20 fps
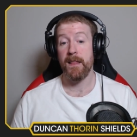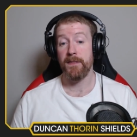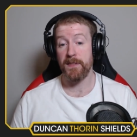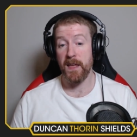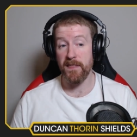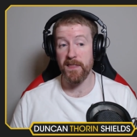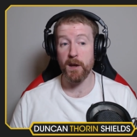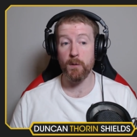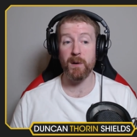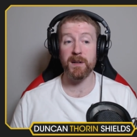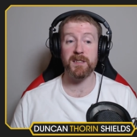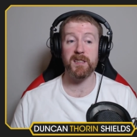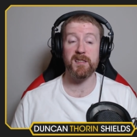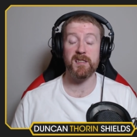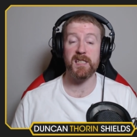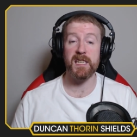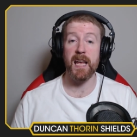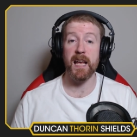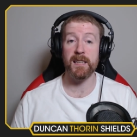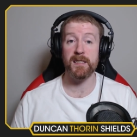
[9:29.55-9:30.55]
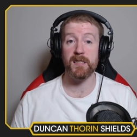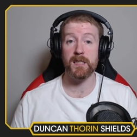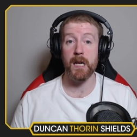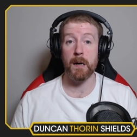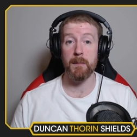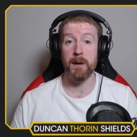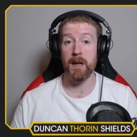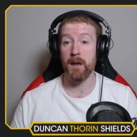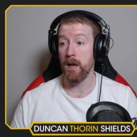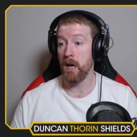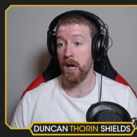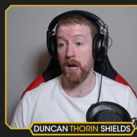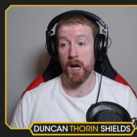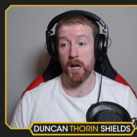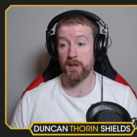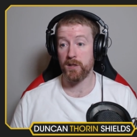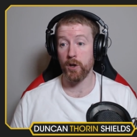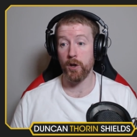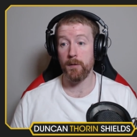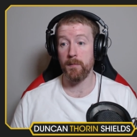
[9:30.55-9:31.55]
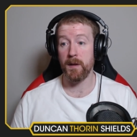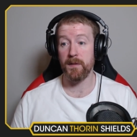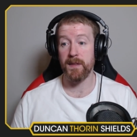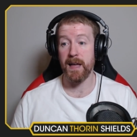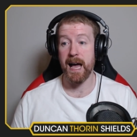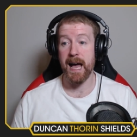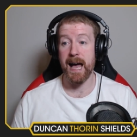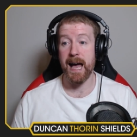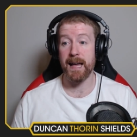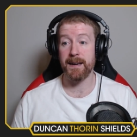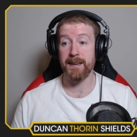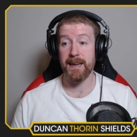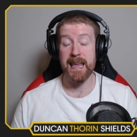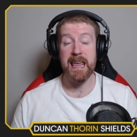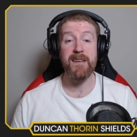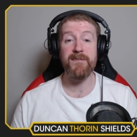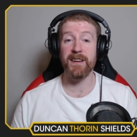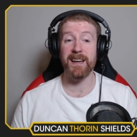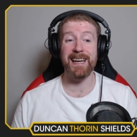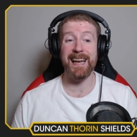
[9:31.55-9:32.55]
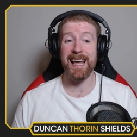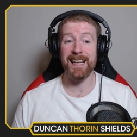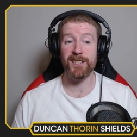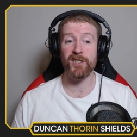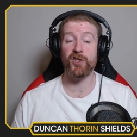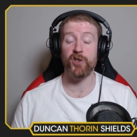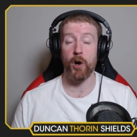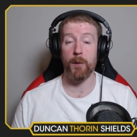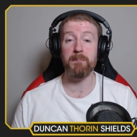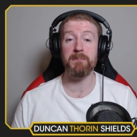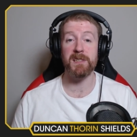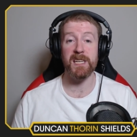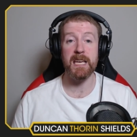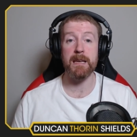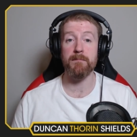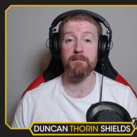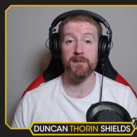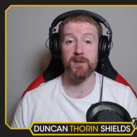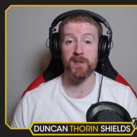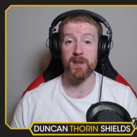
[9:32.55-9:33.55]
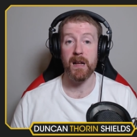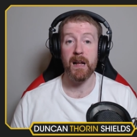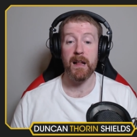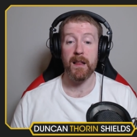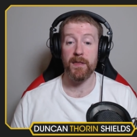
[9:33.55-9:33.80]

Then they went to CS Summit, a tournament that had even less top teams